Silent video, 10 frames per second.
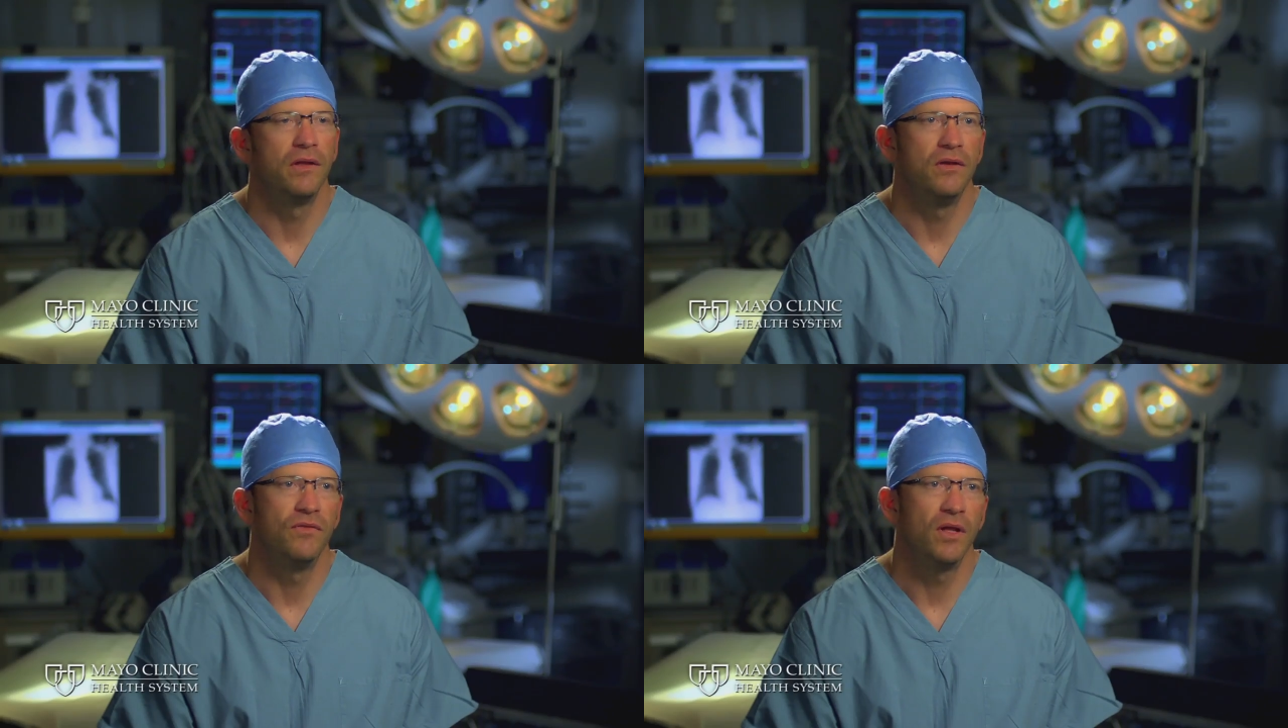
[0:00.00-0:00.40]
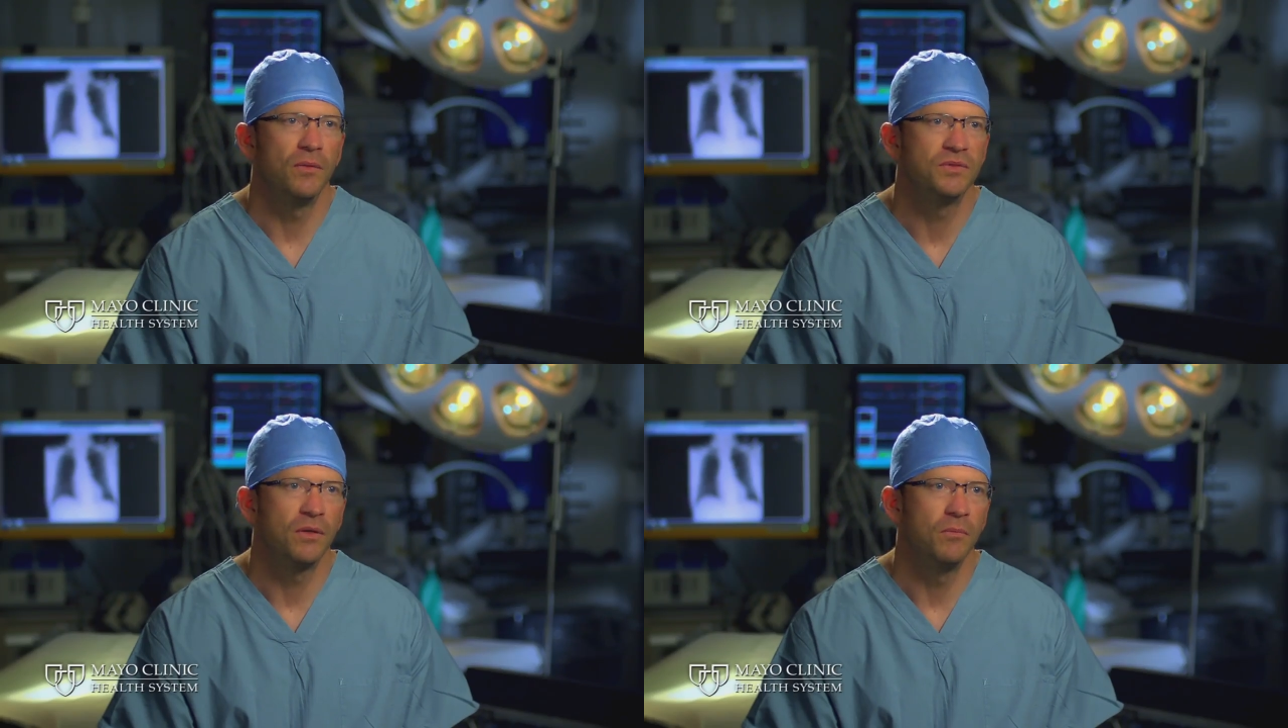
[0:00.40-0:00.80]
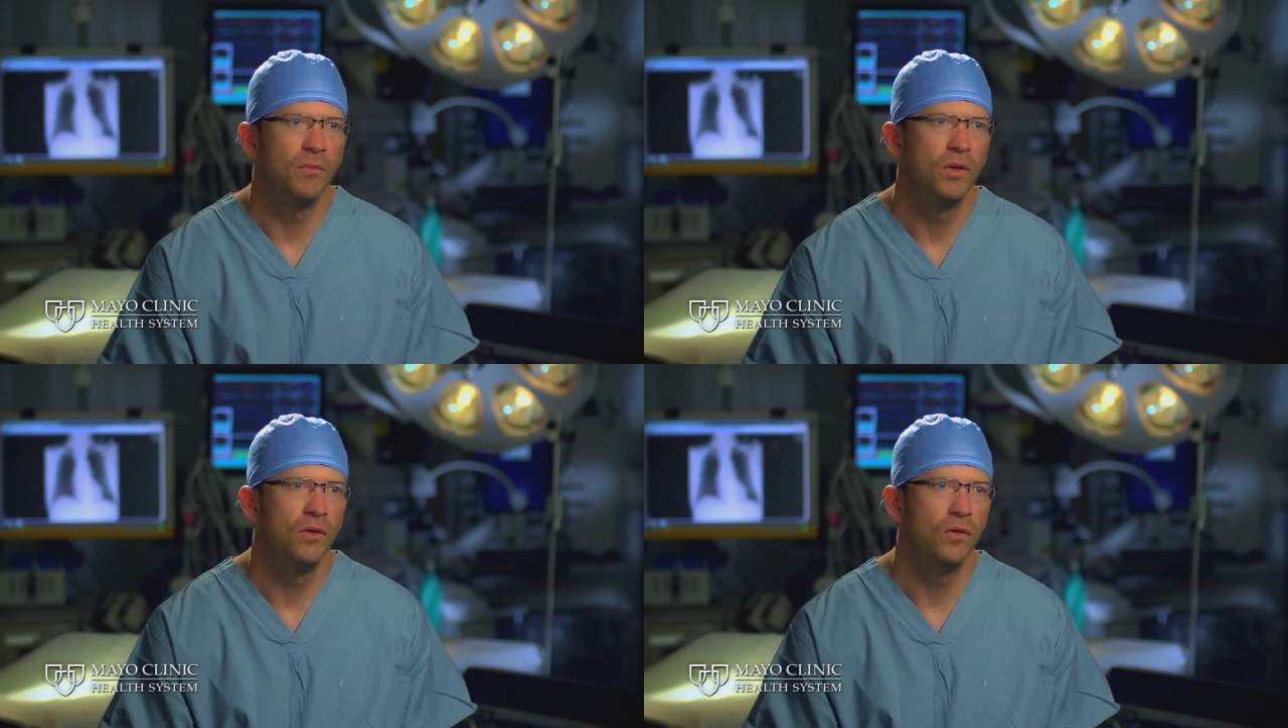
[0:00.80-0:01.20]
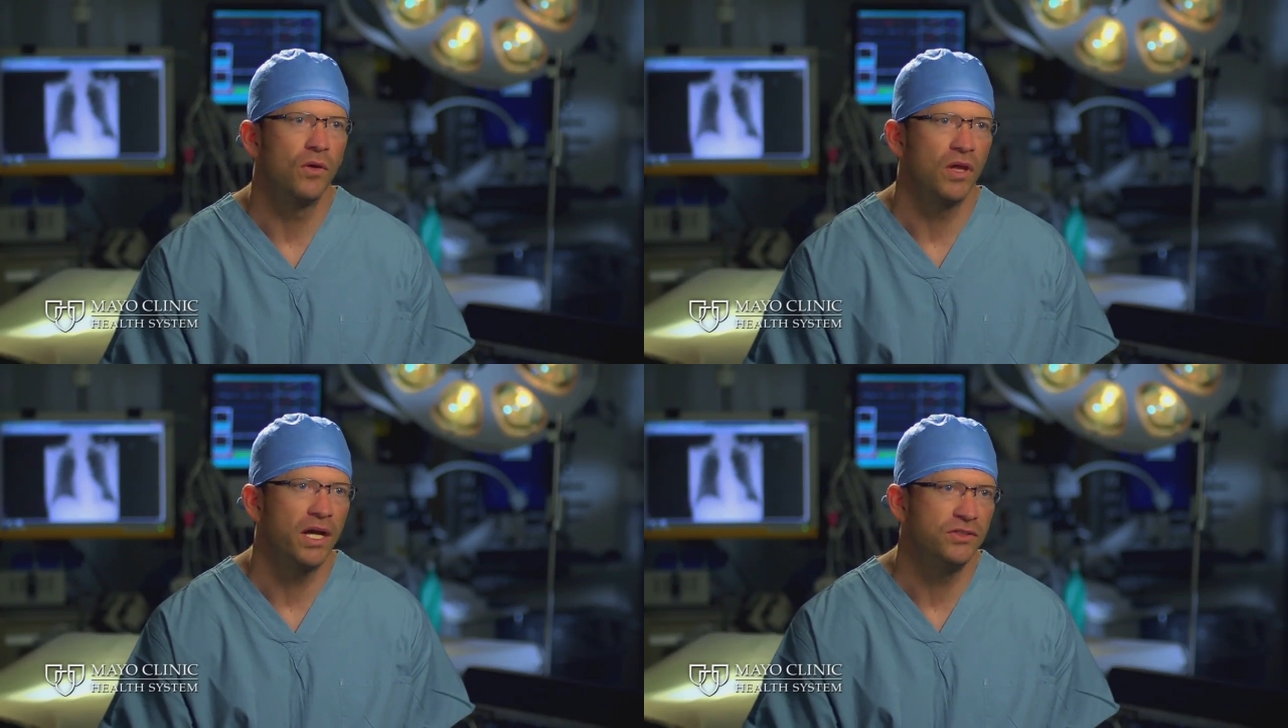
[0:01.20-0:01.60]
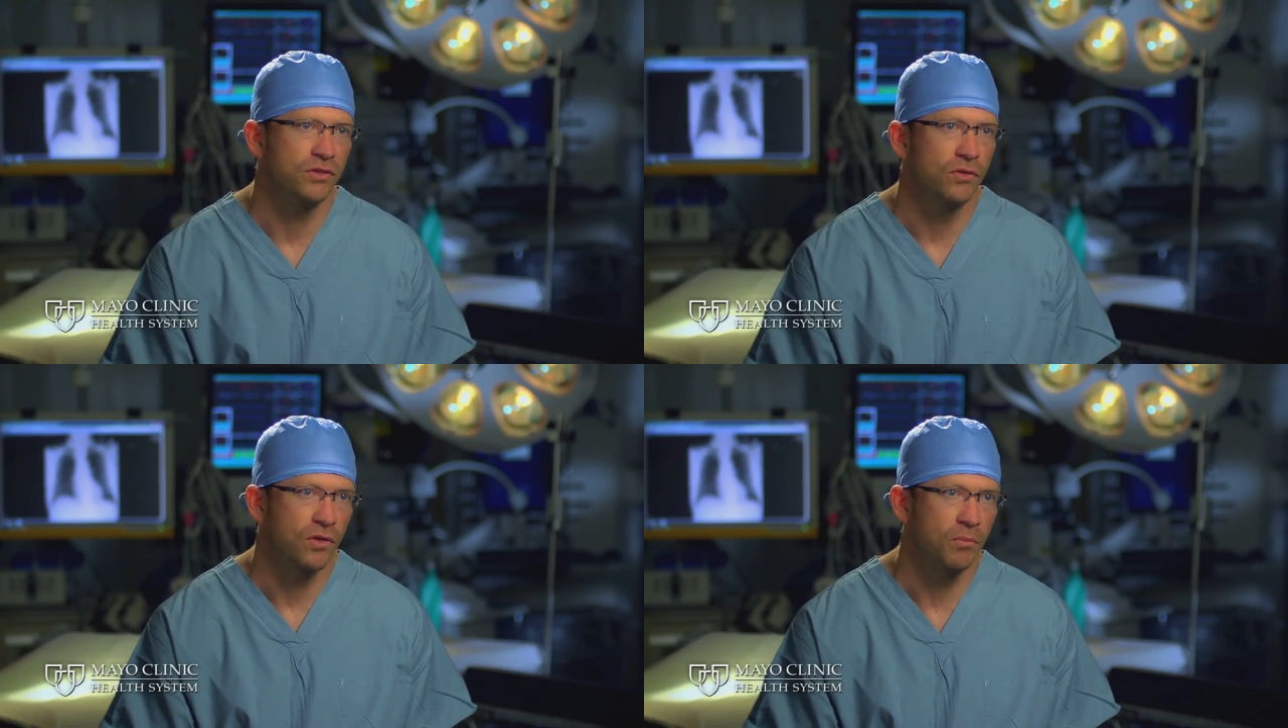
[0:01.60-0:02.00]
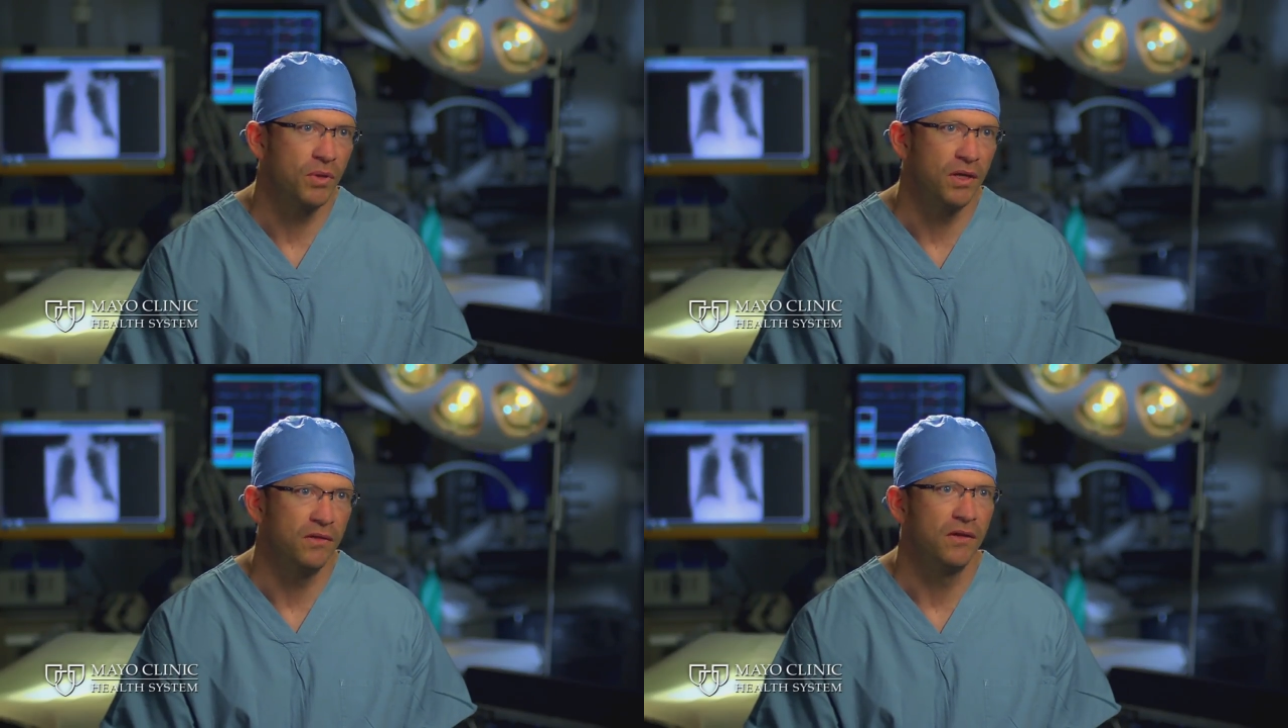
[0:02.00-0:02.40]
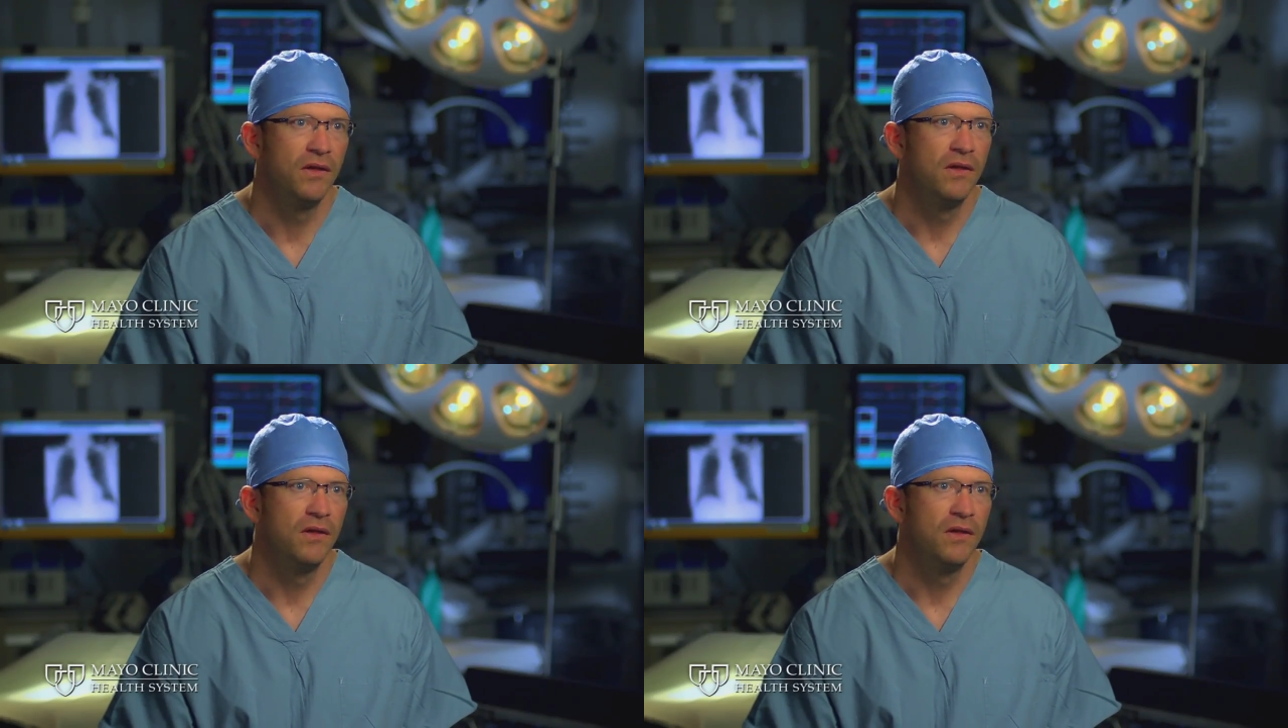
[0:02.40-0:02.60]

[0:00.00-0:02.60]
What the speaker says: they develop some neurological complaint,